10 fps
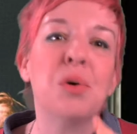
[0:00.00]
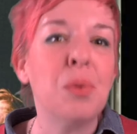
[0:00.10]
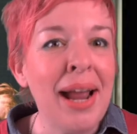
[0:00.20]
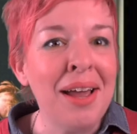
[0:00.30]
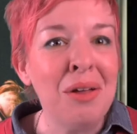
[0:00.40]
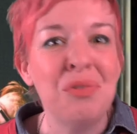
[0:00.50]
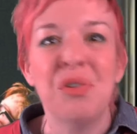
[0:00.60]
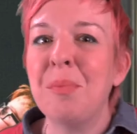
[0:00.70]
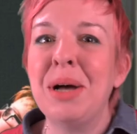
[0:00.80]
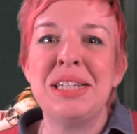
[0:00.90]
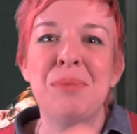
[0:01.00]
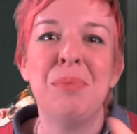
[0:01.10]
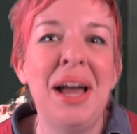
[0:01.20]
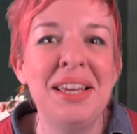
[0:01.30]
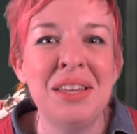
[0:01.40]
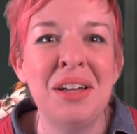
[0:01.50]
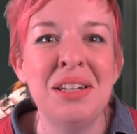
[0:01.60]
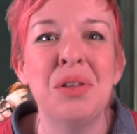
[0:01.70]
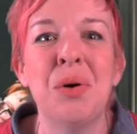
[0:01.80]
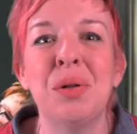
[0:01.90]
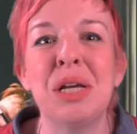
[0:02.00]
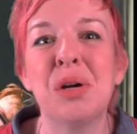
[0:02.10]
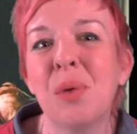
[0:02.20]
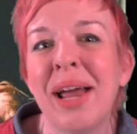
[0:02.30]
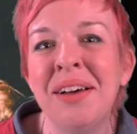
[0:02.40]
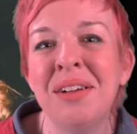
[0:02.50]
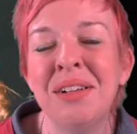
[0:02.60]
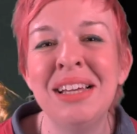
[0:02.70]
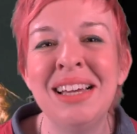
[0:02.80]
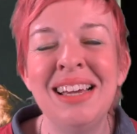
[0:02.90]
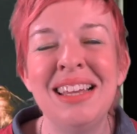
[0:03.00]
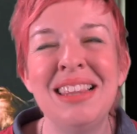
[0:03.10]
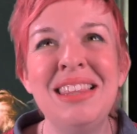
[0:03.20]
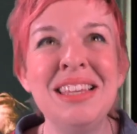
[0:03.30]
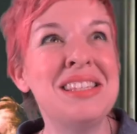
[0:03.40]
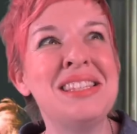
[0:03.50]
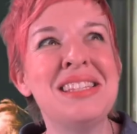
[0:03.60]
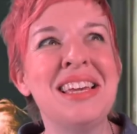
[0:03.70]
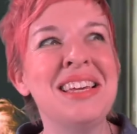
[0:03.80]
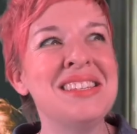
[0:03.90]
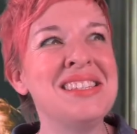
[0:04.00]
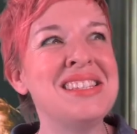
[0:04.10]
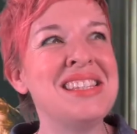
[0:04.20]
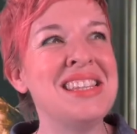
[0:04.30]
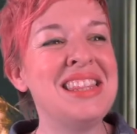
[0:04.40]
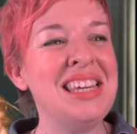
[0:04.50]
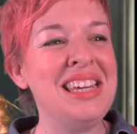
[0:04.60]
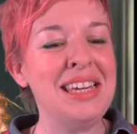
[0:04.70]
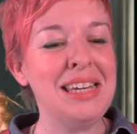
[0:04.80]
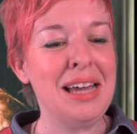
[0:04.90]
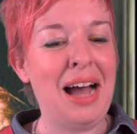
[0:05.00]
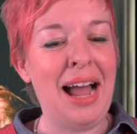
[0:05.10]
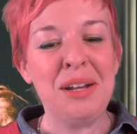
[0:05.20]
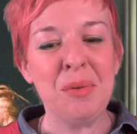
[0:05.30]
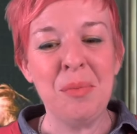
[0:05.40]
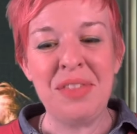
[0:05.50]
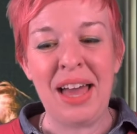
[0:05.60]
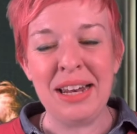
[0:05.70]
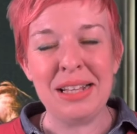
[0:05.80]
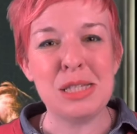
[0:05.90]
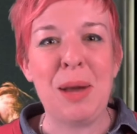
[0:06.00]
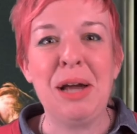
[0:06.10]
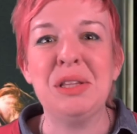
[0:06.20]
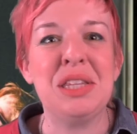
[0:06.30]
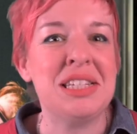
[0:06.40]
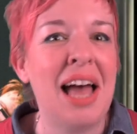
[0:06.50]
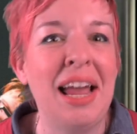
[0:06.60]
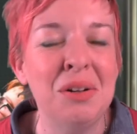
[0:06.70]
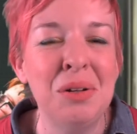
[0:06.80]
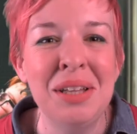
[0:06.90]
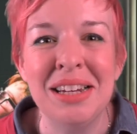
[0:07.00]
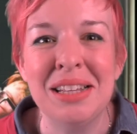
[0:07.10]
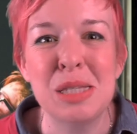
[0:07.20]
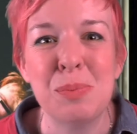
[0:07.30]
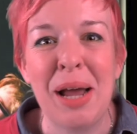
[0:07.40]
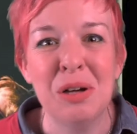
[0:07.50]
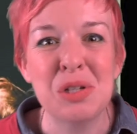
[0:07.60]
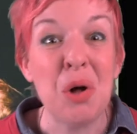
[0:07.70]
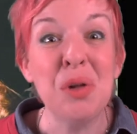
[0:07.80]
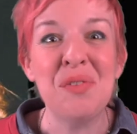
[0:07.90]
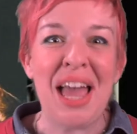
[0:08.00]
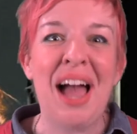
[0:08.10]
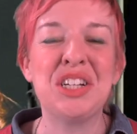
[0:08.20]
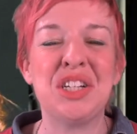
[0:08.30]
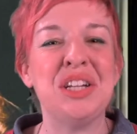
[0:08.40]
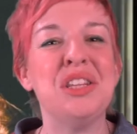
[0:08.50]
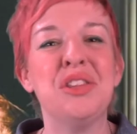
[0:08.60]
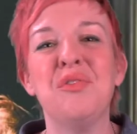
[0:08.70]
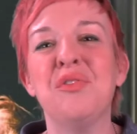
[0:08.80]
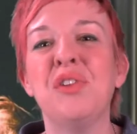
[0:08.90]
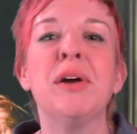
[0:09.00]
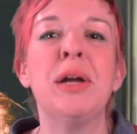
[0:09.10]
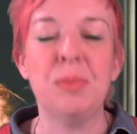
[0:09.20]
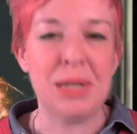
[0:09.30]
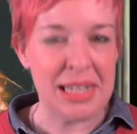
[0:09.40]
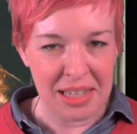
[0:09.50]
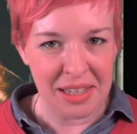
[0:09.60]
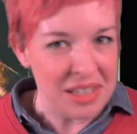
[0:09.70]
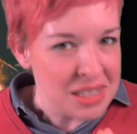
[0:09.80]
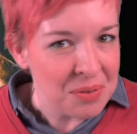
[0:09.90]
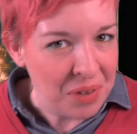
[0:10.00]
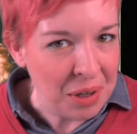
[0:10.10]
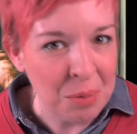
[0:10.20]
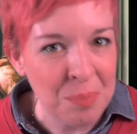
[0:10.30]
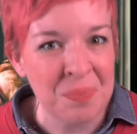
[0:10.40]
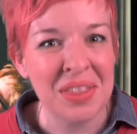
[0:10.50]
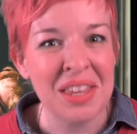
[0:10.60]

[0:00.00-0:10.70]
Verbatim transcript: Grail from Monty Python and the Holy Grail. This is the item that inspired the title and inspires all of the action in the very ridiculous film.